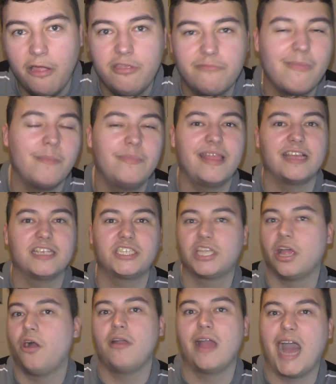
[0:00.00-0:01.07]
Remember that
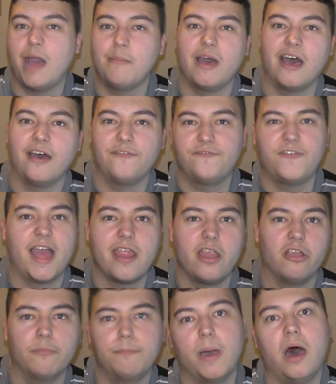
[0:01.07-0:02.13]
song, I'm a
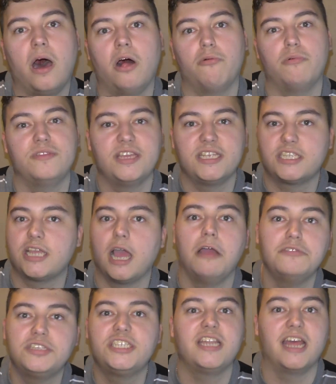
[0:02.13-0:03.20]
fireball? Well, this
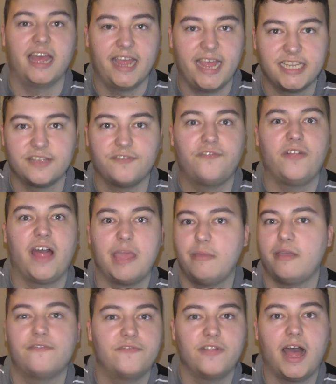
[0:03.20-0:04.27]
coaster is a
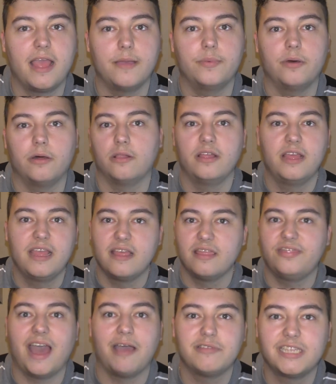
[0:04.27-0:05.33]
flaming fireball.
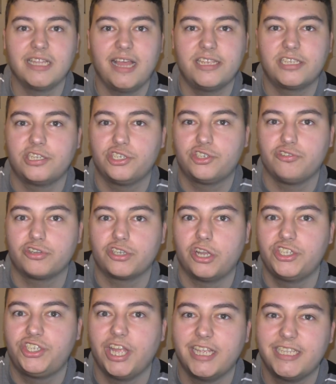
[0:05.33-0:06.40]
That was the latest construction
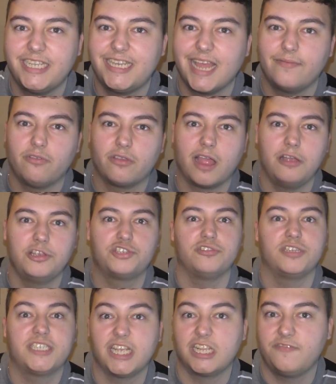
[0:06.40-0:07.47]
on Jersey Devil Coaster at
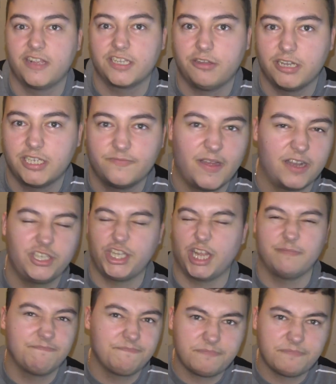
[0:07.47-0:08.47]
Six Flags Great Adventure.